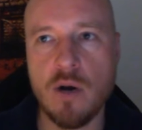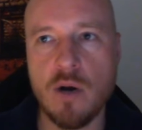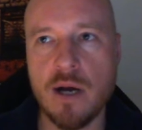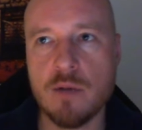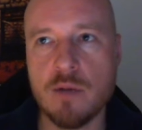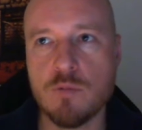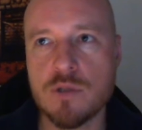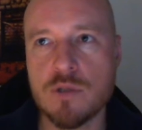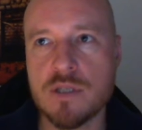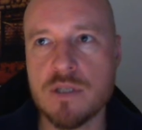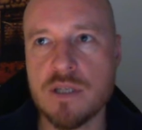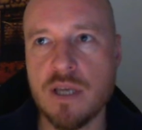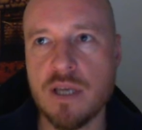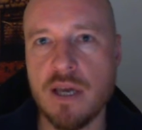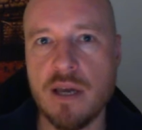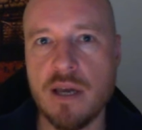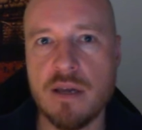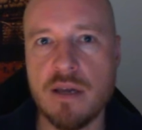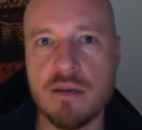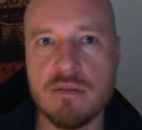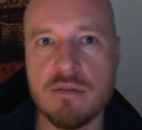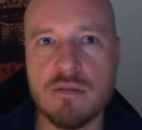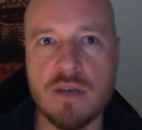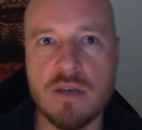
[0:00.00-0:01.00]
I would
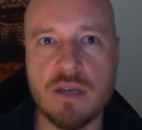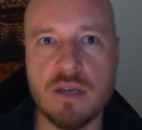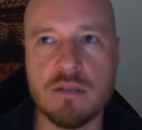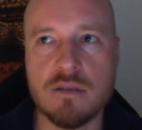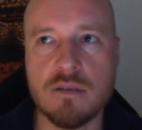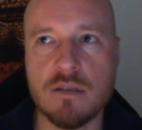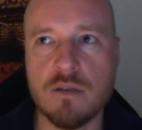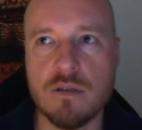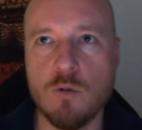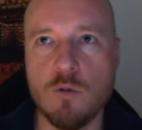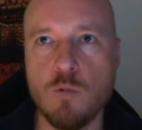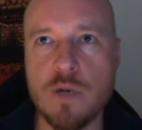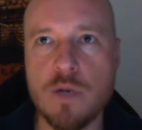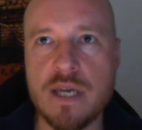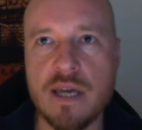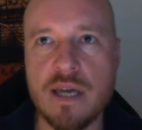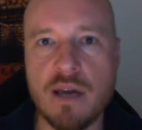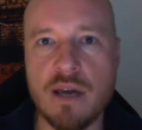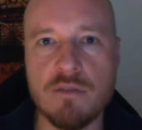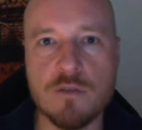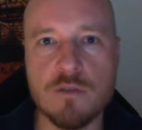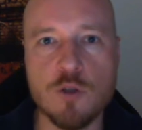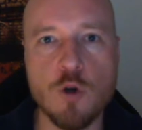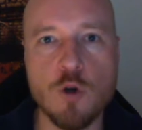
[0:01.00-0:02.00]
say that we
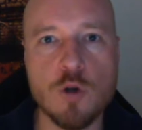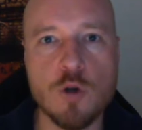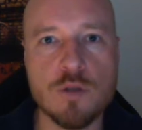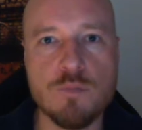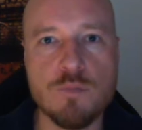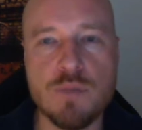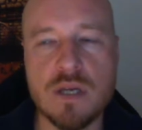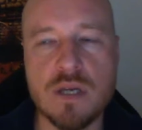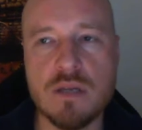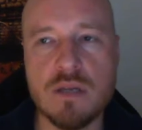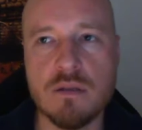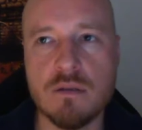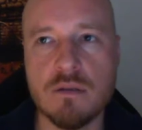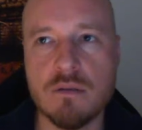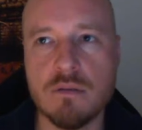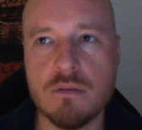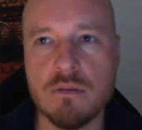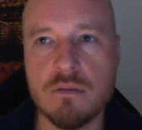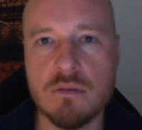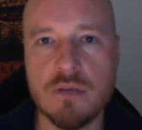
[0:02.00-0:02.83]
have not been